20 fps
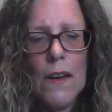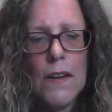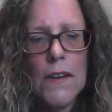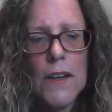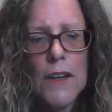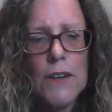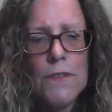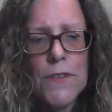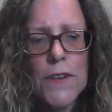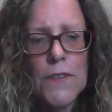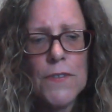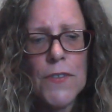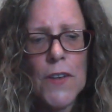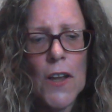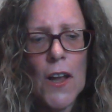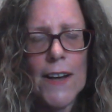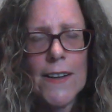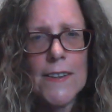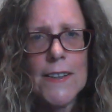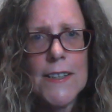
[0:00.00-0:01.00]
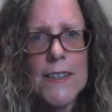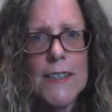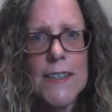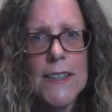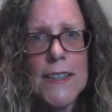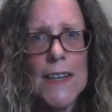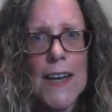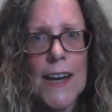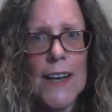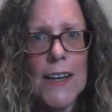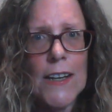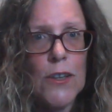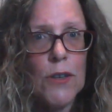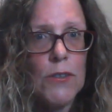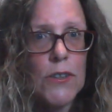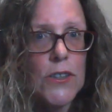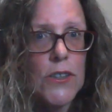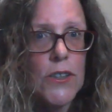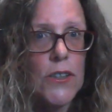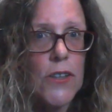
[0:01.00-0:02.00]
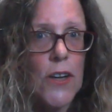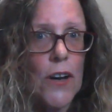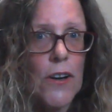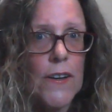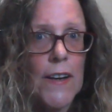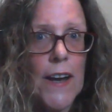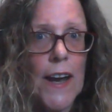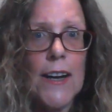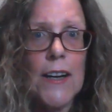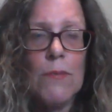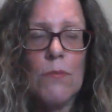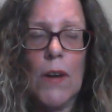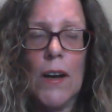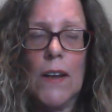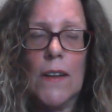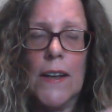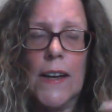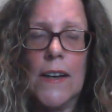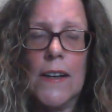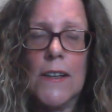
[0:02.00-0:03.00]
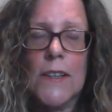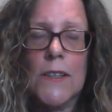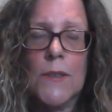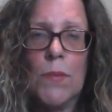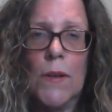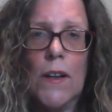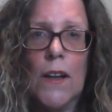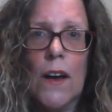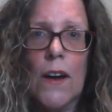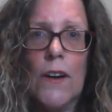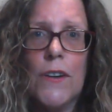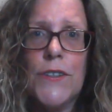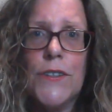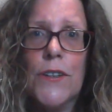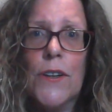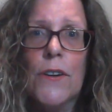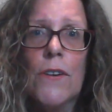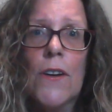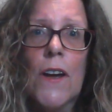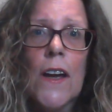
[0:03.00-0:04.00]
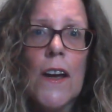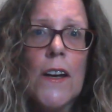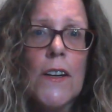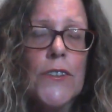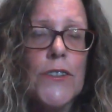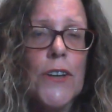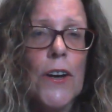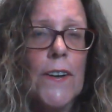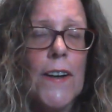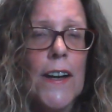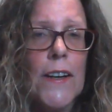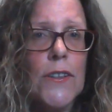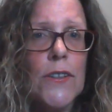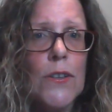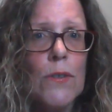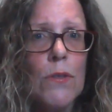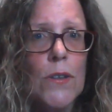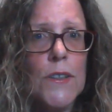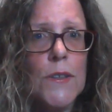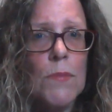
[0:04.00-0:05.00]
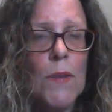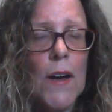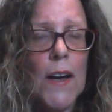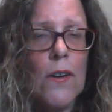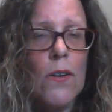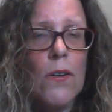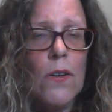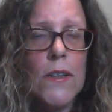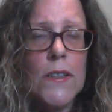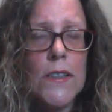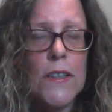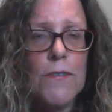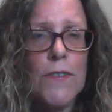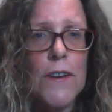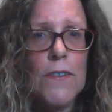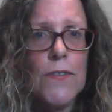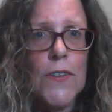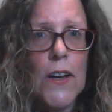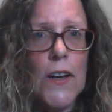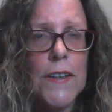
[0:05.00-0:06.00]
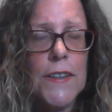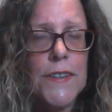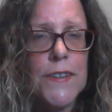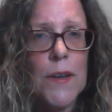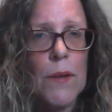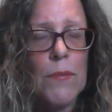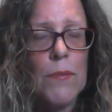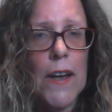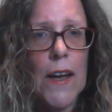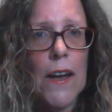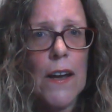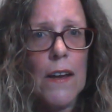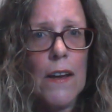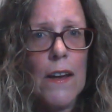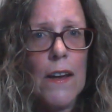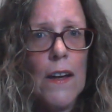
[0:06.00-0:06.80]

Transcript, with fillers: If you've liked this today and you wish to donate, my link is below to donate towards my cause if you've learnt something.